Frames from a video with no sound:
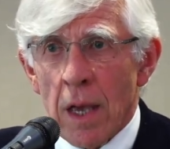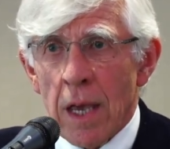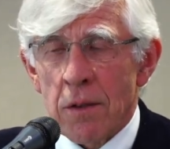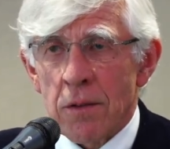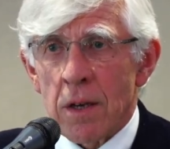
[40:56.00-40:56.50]

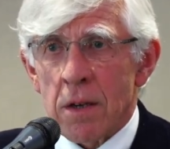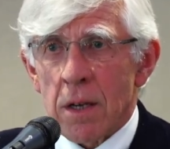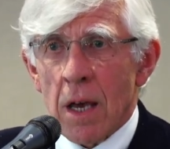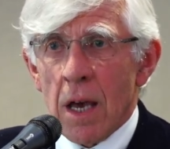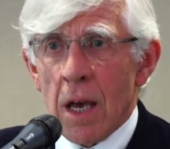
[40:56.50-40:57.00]
is that
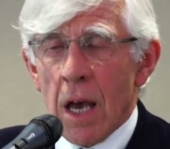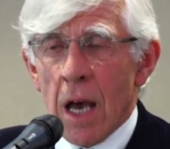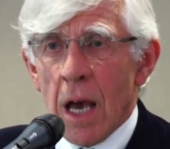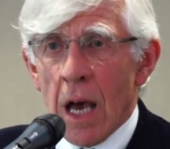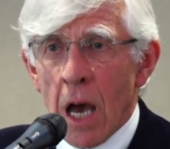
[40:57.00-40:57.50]

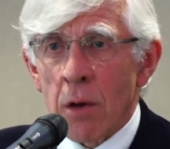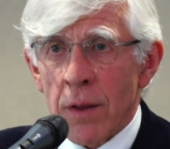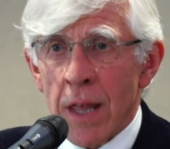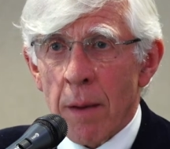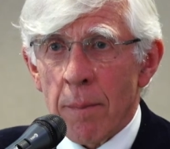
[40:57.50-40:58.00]
over
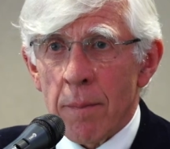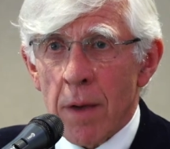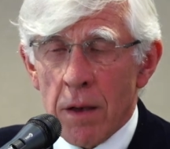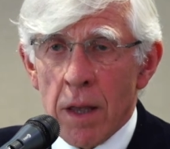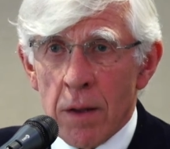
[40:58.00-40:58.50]
that,
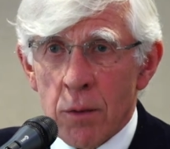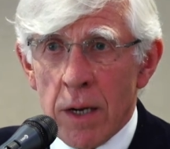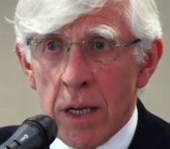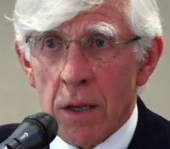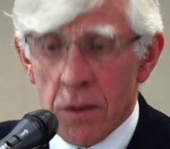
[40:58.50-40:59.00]
in the
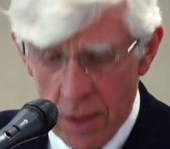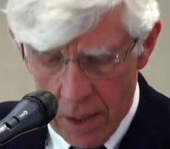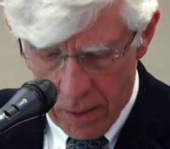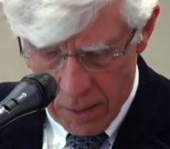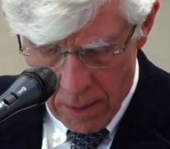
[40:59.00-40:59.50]
20 years
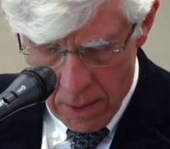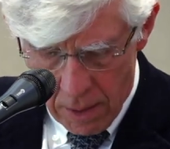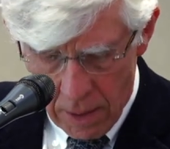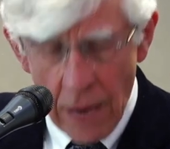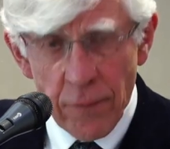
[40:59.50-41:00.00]
since,
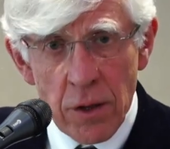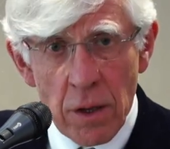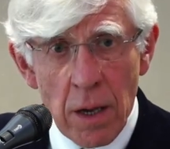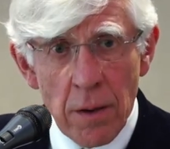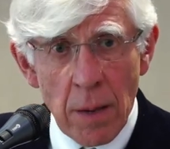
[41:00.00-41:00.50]
life
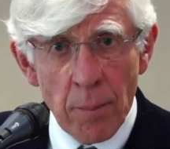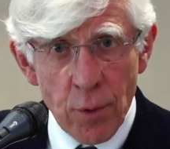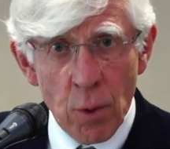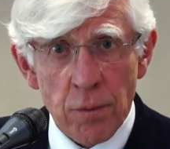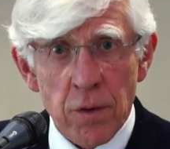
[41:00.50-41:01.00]
has
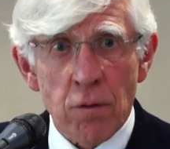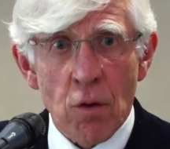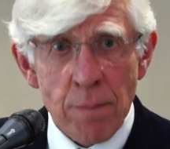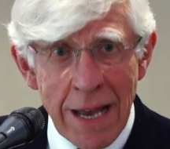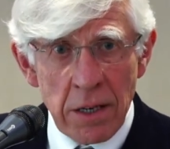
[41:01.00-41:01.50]
improved
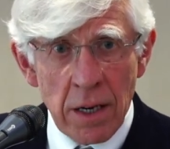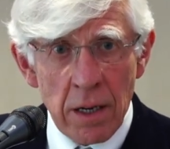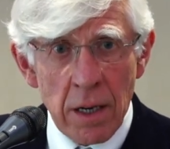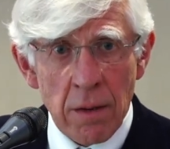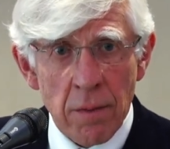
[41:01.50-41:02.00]
dramatically